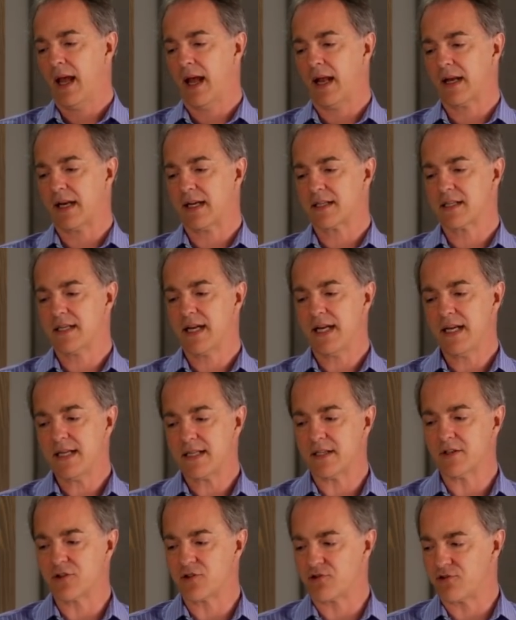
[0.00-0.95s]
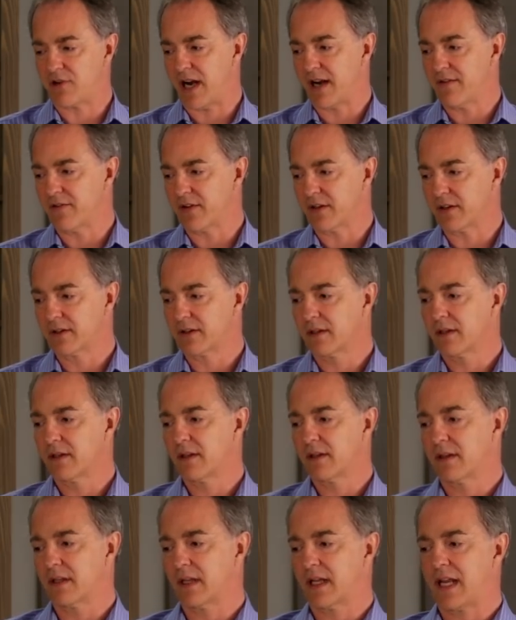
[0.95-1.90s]
And as an eight inch driver,
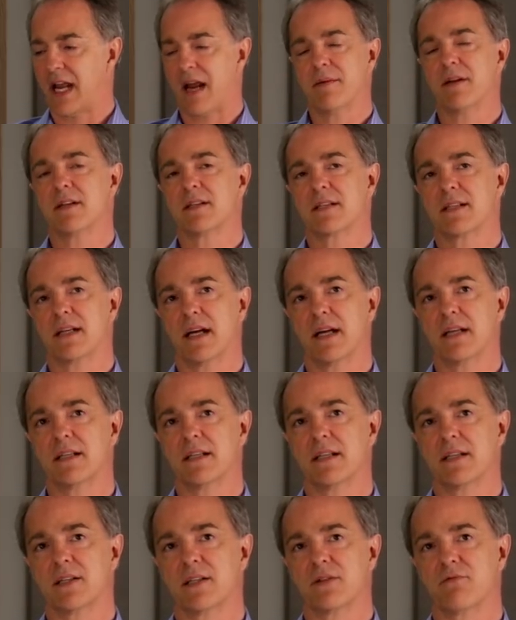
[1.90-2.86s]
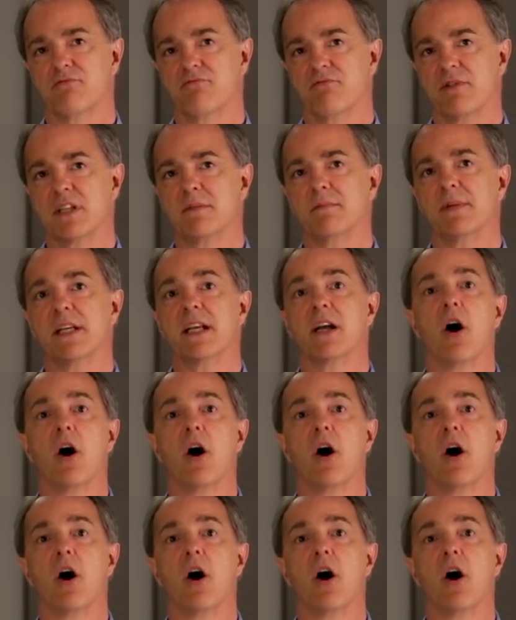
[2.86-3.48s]
the cabinet size is reasonably